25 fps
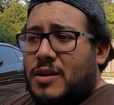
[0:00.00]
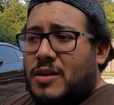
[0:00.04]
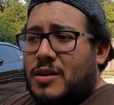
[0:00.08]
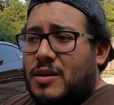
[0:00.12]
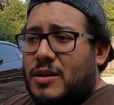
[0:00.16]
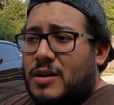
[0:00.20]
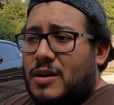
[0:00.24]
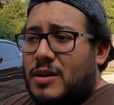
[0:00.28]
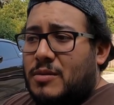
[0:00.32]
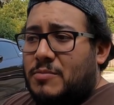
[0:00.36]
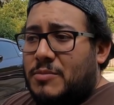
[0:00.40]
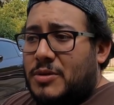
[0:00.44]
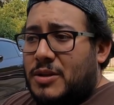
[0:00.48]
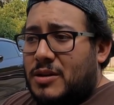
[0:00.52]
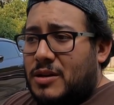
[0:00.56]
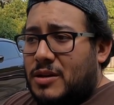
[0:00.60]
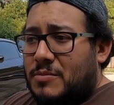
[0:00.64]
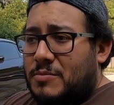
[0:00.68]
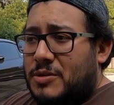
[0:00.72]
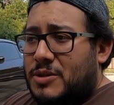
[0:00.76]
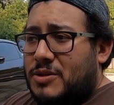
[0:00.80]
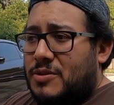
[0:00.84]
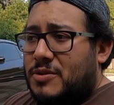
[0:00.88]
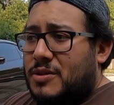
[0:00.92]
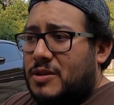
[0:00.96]
and let
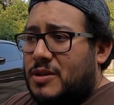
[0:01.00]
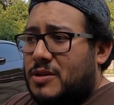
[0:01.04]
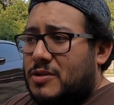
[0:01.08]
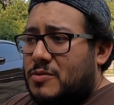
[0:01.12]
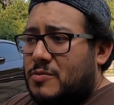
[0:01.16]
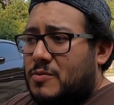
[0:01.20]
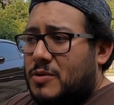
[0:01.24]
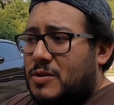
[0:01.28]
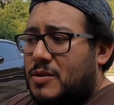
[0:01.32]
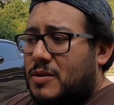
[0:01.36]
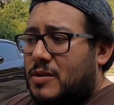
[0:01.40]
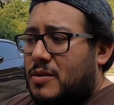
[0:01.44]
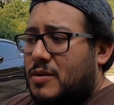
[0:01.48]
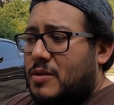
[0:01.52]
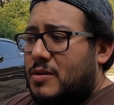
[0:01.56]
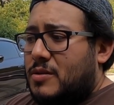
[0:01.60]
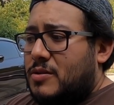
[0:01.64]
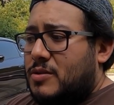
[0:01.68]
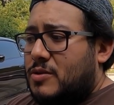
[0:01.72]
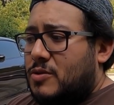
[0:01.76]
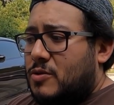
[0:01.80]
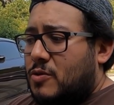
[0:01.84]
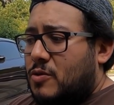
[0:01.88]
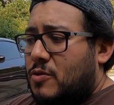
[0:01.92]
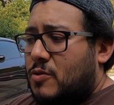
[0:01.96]
me tell you guys why.
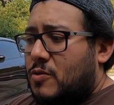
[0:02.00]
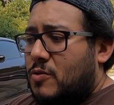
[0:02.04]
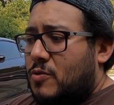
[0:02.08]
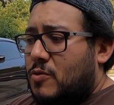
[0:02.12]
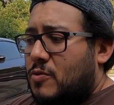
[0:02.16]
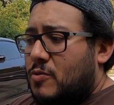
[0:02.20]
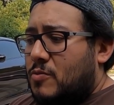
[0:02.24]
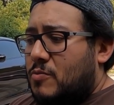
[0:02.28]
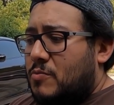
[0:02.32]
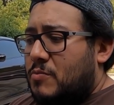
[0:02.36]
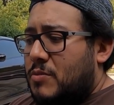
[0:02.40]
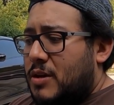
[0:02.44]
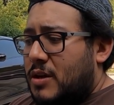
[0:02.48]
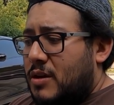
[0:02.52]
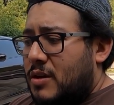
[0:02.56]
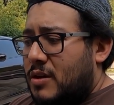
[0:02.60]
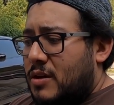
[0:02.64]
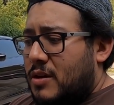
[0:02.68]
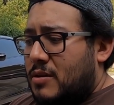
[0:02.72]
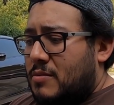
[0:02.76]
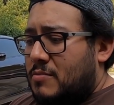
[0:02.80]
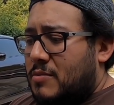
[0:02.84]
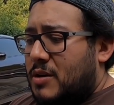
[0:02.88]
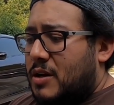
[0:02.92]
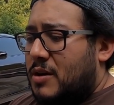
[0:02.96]
So me
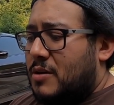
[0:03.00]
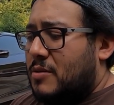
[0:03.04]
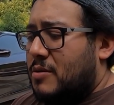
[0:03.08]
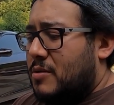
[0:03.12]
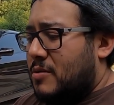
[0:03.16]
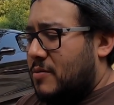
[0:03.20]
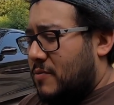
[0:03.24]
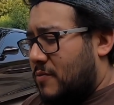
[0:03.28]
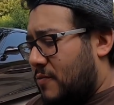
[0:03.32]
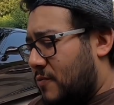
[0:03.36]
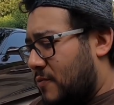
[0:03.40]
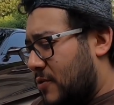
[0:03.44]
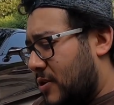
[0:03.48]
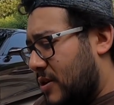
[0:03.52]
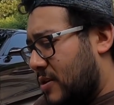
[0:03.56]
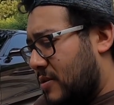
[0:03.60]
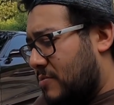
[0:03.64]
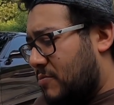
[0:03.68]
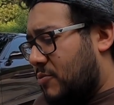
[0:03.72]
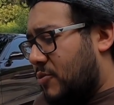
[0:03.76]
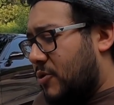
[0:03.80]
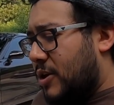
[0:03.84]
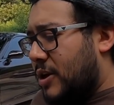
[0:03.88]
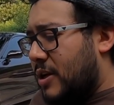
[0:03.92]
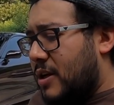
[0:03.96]
and my
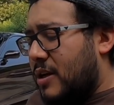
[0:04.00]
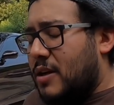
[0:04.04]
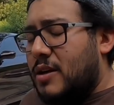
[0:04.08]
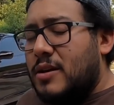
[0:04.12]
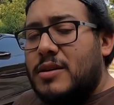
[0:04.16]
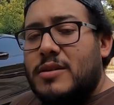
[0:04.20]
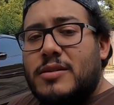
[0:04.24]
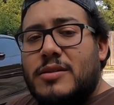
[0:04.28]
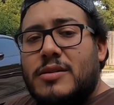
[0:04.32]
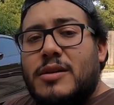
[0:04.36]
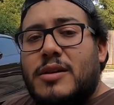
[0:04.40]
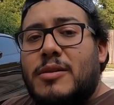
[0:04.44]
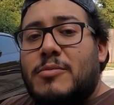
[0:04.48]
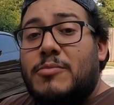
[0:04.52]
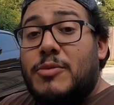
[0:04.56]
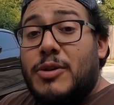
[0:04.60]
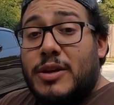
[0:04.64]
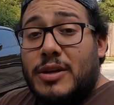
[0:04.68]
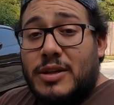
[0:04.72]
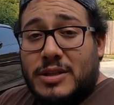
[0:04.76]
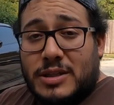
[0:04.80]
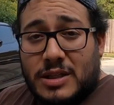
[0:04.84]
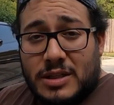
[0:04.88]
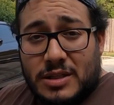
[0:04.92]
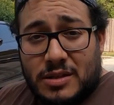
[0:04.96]
friend Brady,
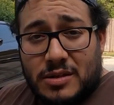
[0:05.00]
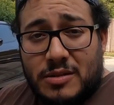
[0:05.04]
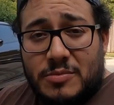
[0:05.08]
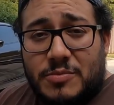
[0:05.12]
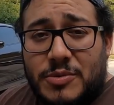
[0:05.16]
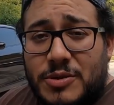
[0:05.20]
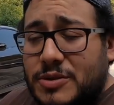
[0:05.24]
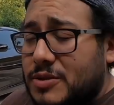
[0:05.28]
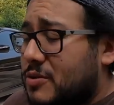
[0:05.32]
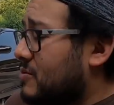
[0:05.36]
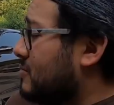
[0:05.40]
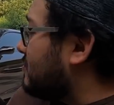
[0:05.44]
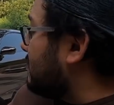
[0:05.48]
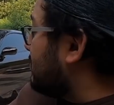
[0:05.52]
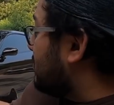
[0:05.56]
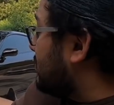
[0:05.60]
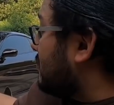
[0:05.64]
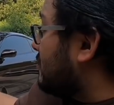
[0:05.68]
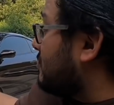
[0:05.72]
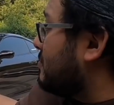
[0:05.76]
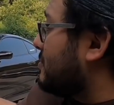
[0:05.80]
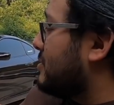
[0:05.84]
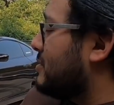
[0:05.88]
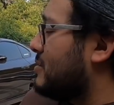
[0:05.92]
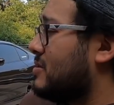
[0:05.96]
Brady's actually the person who
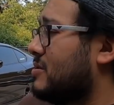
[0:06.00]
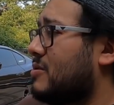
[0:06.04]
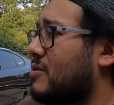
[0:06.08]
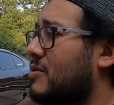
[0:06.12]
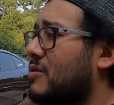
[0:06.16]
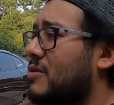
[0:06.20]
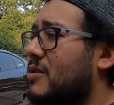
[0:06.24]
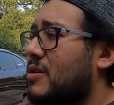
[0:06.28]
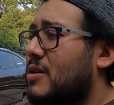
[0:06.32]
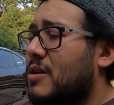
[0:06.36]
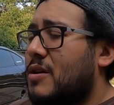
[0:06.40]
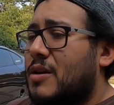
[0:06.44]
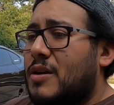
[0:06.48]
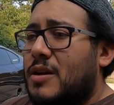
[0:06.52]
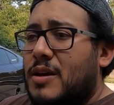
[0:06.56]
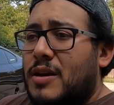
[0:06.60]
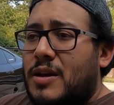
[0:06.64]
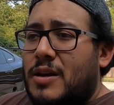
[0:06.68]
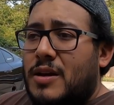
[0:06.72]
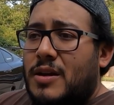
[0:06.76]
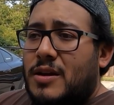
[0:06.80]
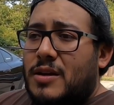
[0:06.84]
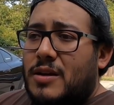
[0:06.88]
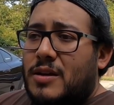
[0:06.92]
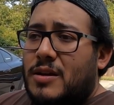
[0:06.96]
sold me this car.
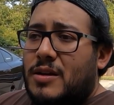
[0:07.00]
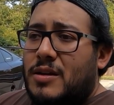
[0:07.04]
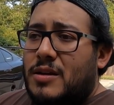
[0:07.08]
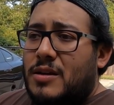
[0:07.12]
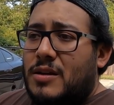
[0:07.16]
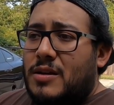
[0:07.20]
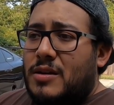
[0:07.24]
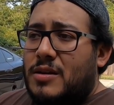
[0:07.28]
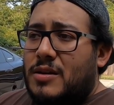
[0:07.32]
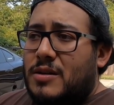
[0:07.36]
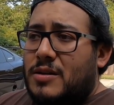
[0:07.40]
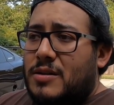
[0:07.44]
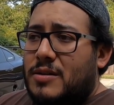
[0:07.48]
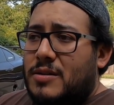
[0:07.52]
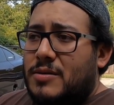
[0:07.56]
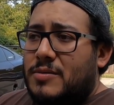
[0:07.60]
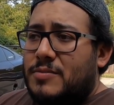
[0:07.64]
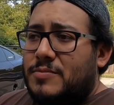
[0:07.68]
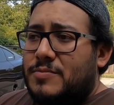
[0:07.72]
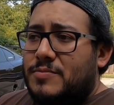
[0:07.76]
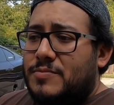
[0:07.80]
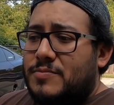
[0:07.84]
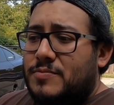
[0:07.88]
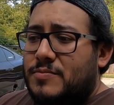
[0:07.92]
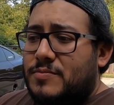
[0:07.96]
Me
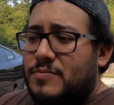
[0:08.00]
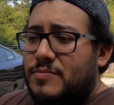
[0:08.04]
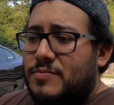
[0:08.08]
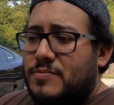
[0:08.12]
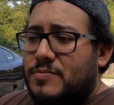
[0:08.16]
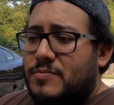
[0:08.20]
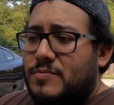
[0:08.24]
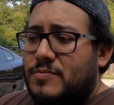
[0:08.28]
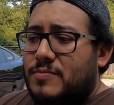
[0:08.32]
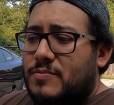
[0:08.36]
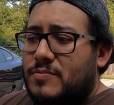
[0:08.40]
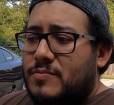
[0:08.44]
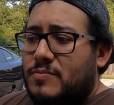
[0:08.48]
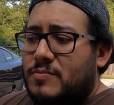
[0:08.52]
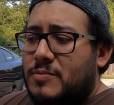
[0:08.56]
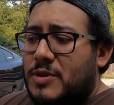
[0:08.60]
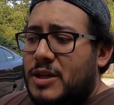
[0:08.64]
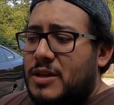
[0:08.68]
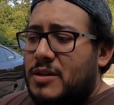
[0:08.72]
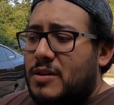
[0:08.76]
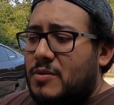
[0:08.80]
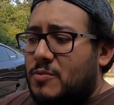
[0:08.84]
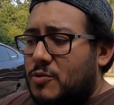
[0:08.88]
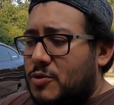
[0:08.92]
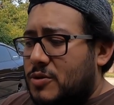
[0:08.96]

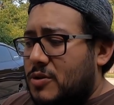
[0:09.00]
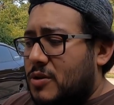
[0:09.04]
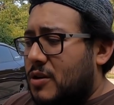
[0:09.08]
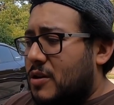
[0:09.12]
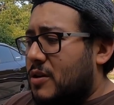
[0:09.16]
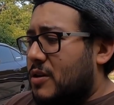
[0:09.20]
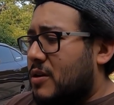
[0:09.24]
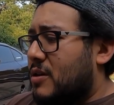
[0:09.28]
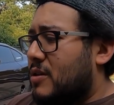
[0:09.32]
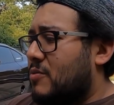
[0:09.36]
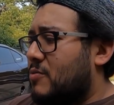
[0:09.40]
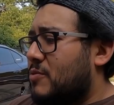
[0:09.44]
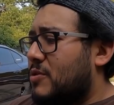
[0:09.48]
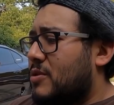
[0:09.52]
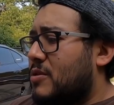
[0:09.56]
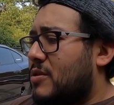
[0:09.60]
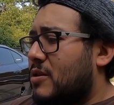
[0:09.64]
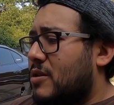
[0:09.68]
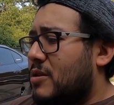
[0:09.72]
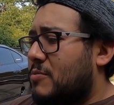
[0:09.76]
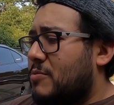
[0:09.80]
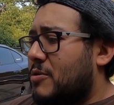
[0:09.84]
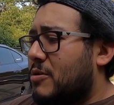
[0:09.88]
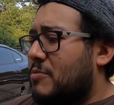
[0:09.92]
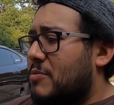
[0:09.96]
and him were talking, and we
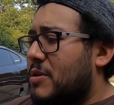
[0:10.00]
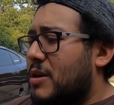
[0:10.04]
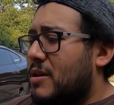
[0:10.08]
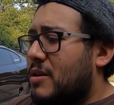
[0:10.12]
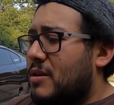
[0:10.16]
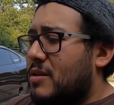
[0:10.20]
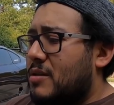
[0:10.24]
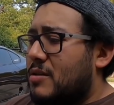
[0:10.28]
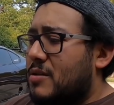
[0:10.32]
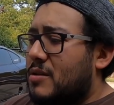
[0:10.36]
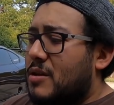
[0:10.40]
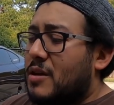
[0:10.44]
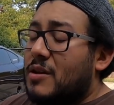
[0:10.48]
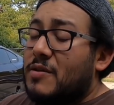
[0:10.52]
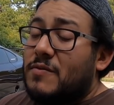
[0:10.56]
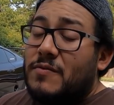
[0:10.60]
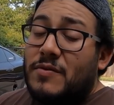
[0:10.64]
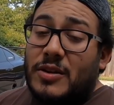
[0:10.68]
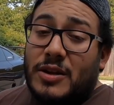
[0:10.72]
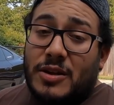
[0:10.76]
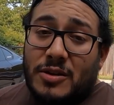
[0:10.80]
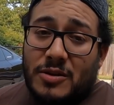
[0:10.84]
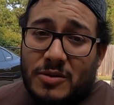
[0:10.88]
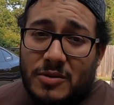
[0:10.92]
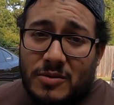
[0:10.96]
thought about making a
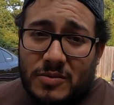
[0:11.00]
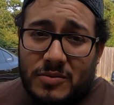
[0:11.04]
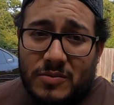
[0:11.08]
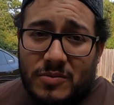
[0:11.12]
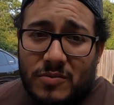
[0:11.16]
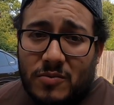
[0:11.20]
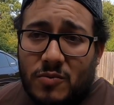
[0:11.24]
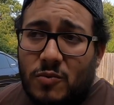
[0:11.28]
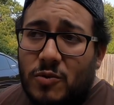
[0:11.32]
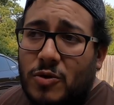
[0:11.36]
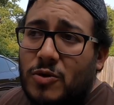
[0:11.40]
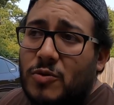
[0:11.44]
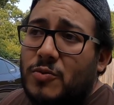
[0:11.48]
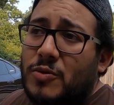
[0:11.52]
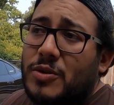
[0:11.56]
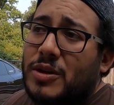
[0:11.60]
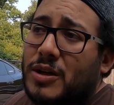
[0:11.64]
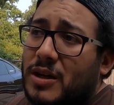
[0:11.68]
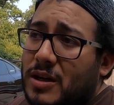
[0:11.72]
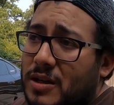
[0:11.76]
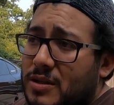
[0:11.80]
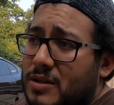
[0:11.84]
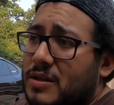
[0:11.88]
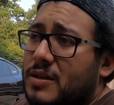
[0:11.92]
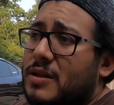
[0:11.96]
video where we
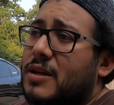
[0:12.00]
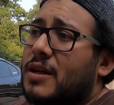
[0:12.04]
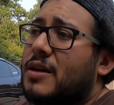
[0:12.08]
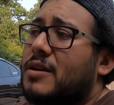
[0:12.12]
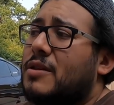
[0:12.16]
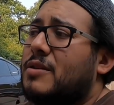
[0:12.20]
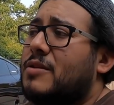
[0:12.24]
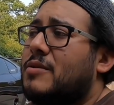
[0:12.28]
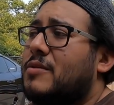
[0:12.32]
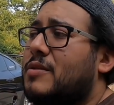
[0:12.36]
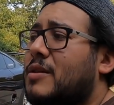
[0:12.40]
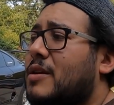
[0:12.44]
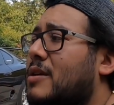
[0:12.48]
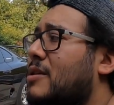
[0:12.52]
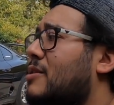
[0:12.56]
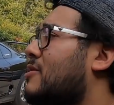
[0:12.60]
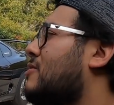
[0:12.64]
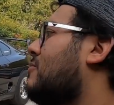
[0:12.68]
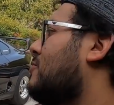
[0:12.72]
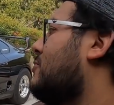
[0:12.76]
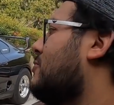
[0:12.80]
got together, and you